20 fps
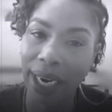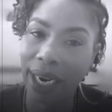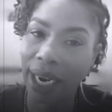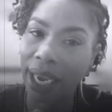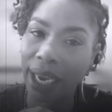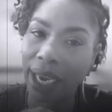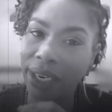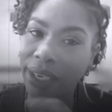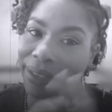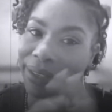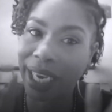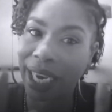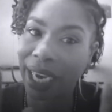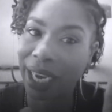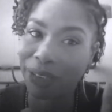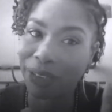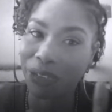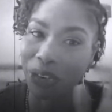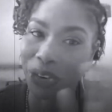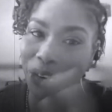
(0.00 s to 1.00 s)
Like I don't have
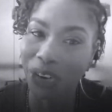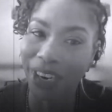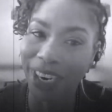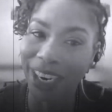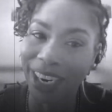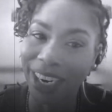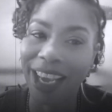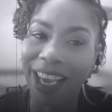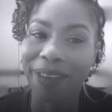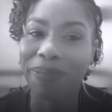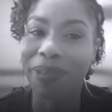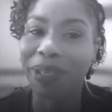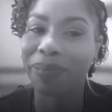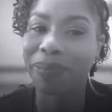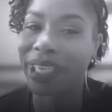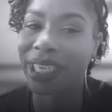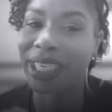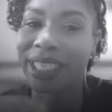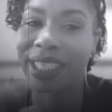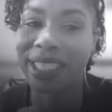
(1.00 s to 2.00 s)
time for like me
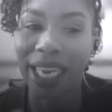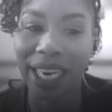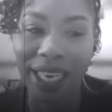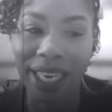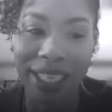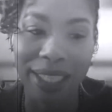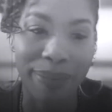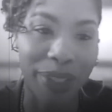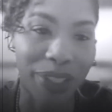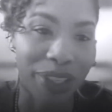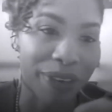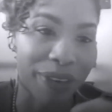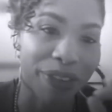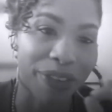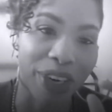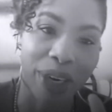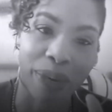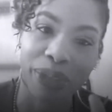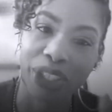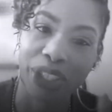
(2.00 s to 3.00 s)
being jealous, me trying to
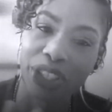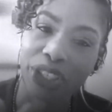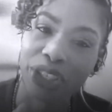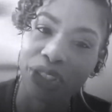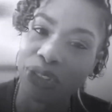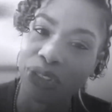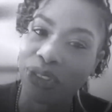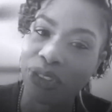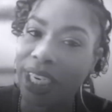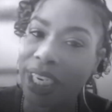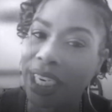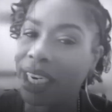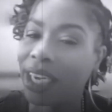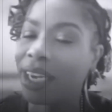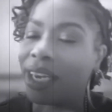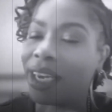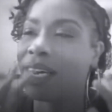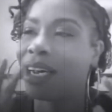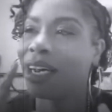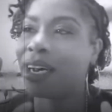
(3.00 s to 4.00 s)
figure out what you're doing,
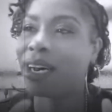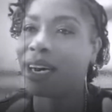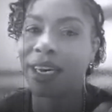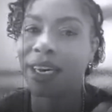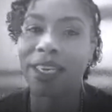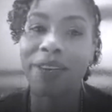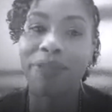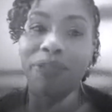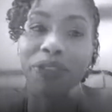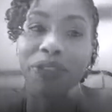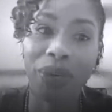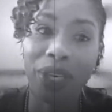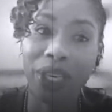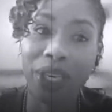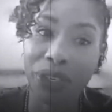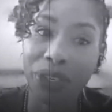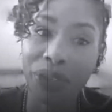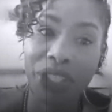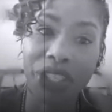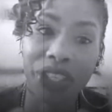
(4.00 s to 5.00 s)
If you want to
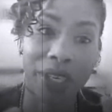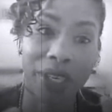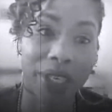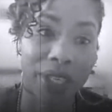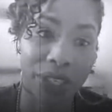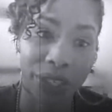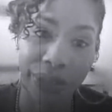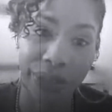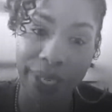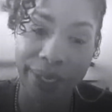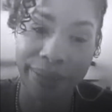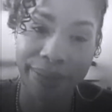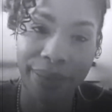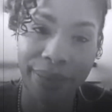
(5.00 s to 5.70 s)
do it, you're gonna do it.